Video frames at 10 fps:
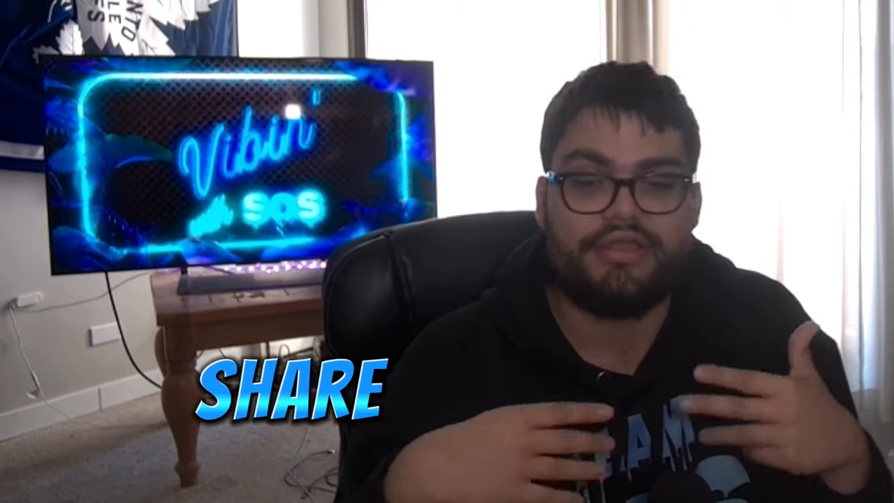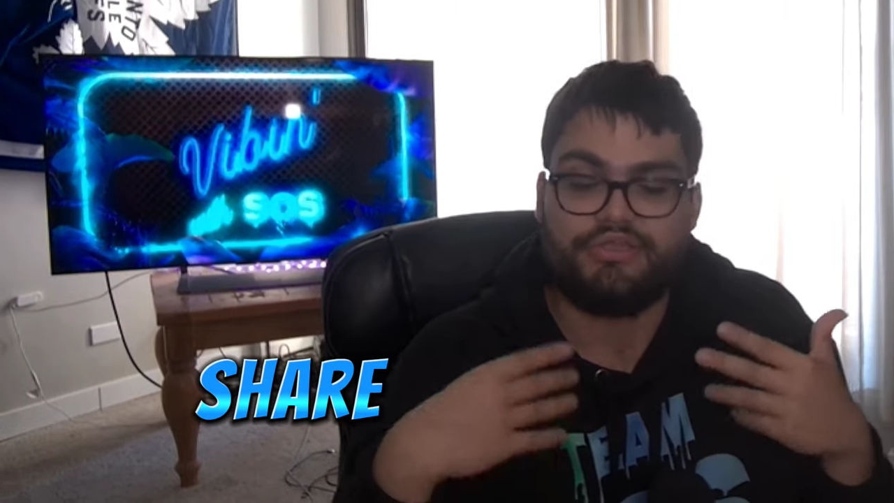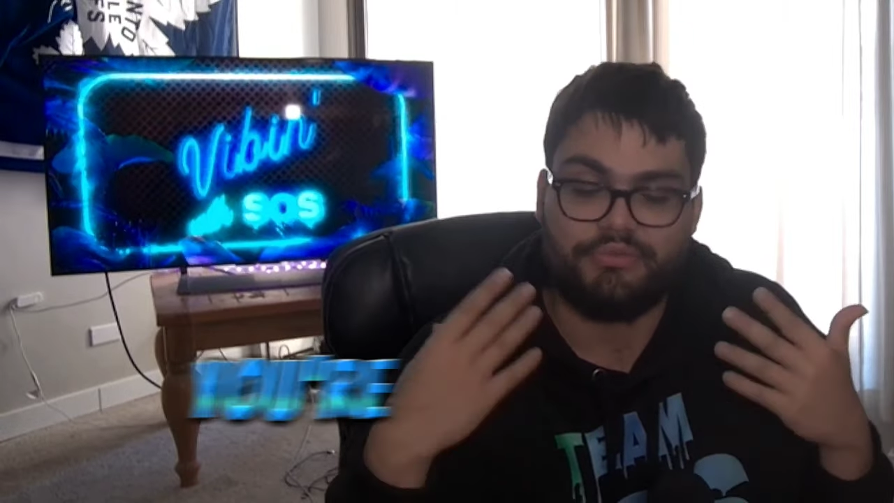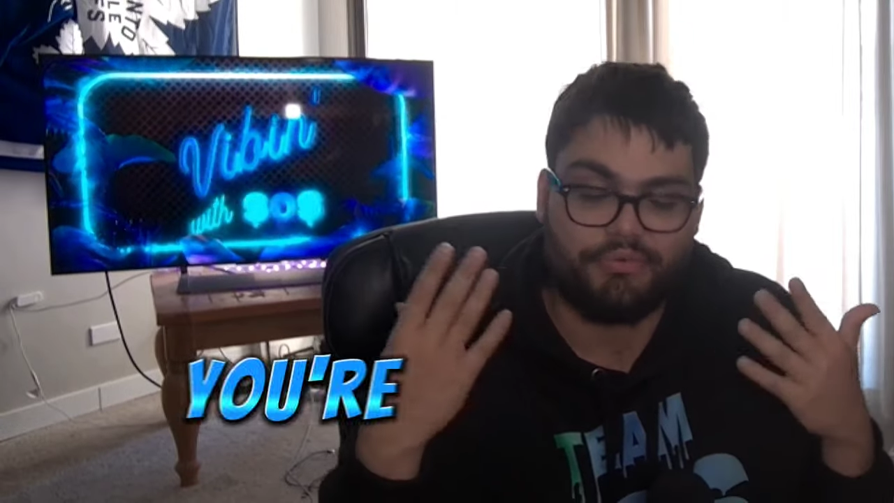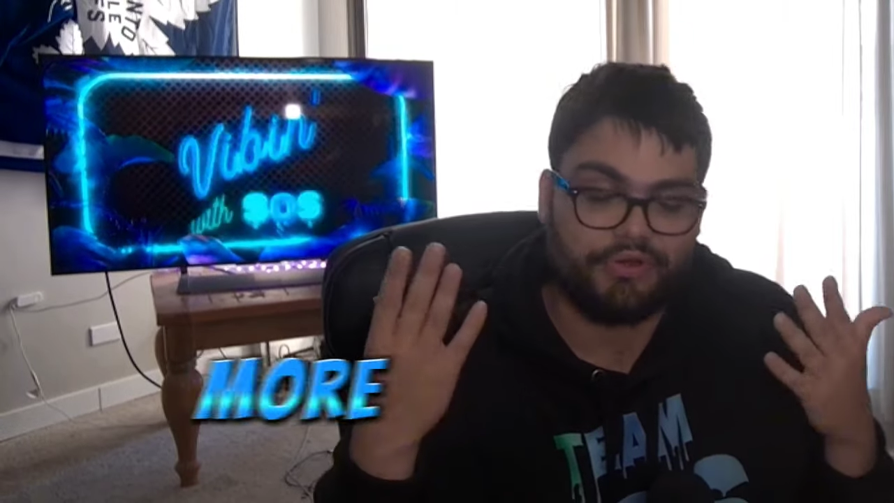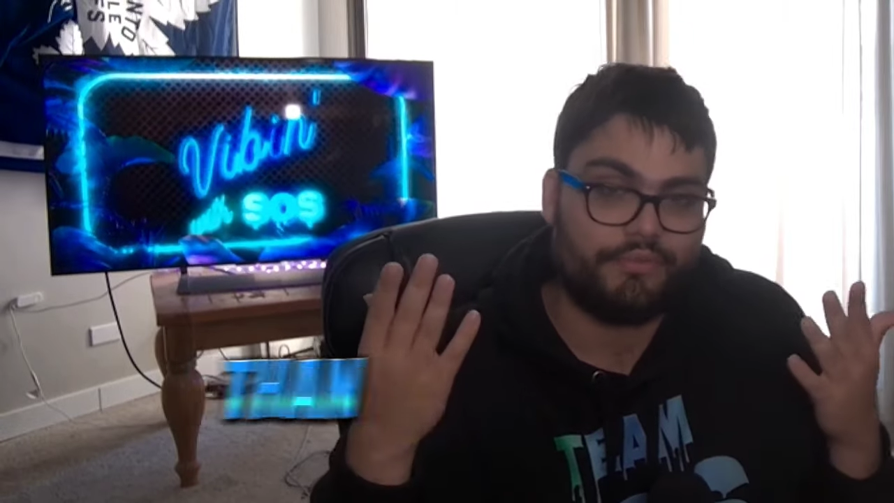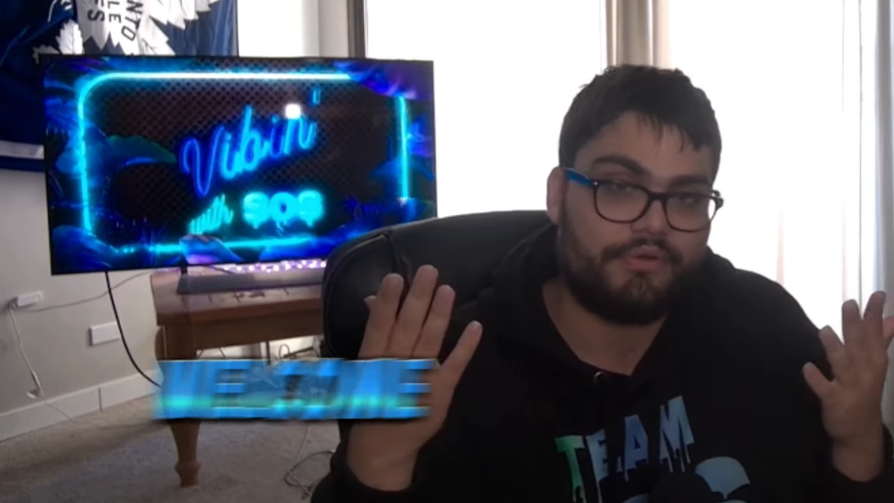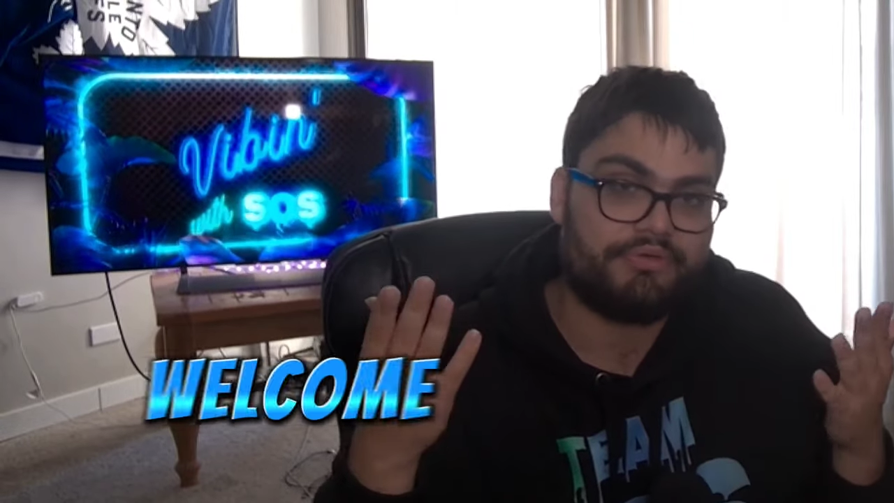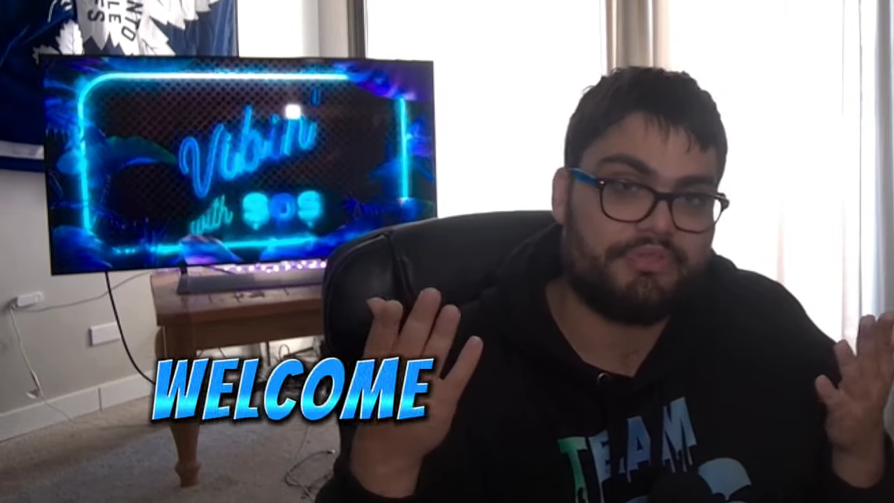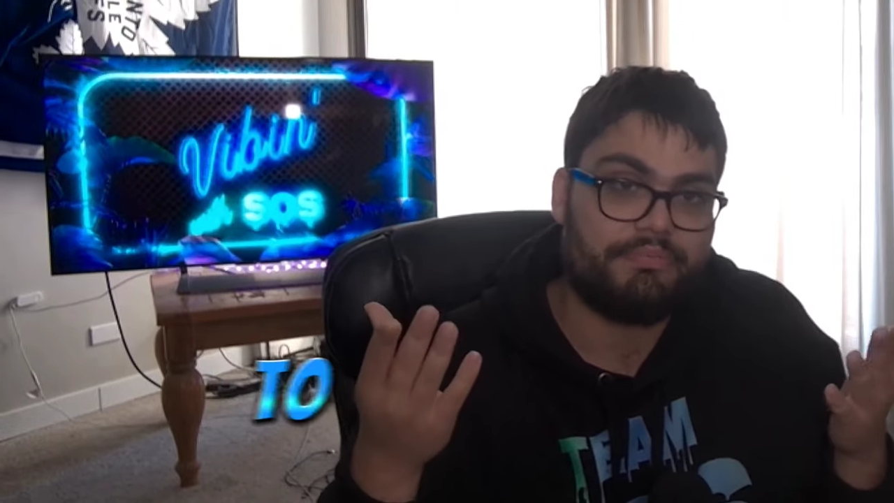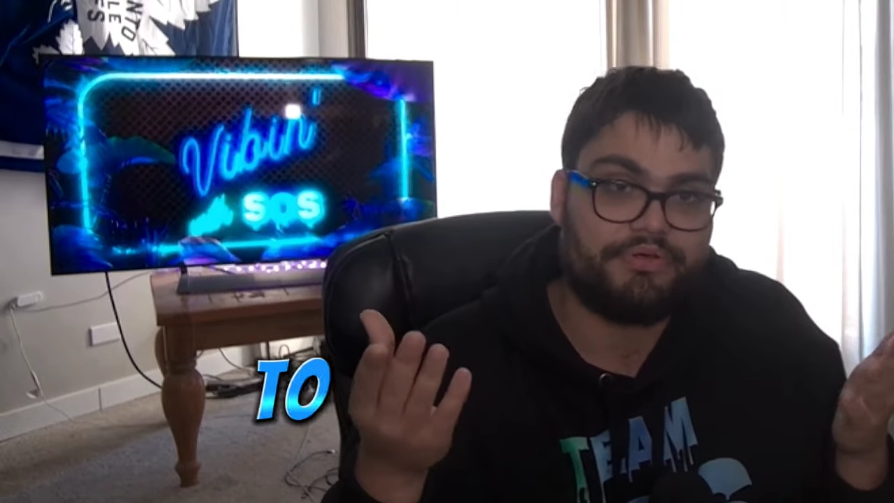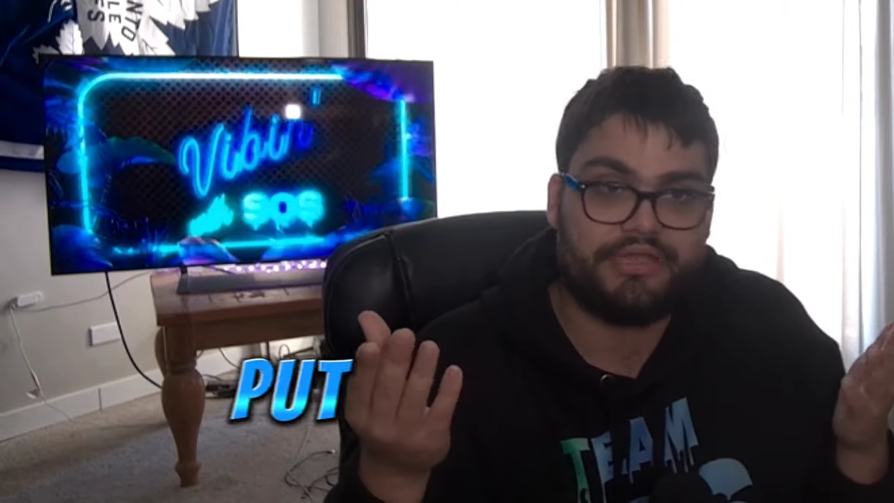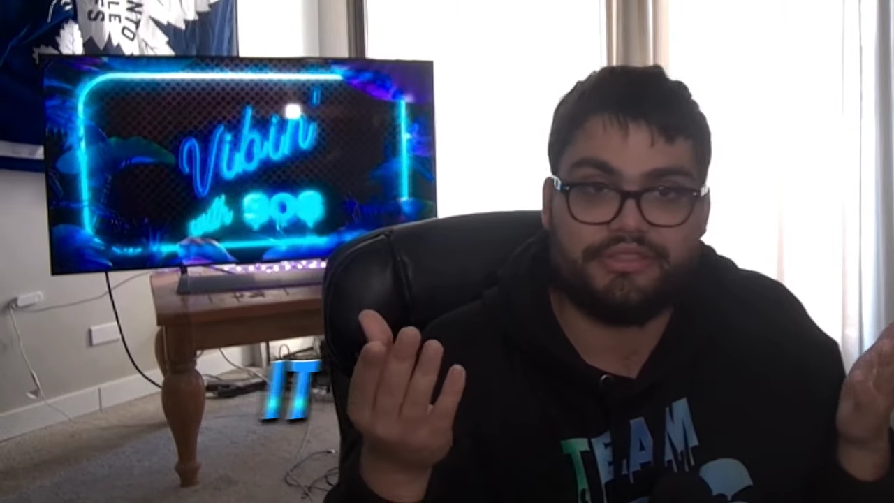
you're more than welcome to put it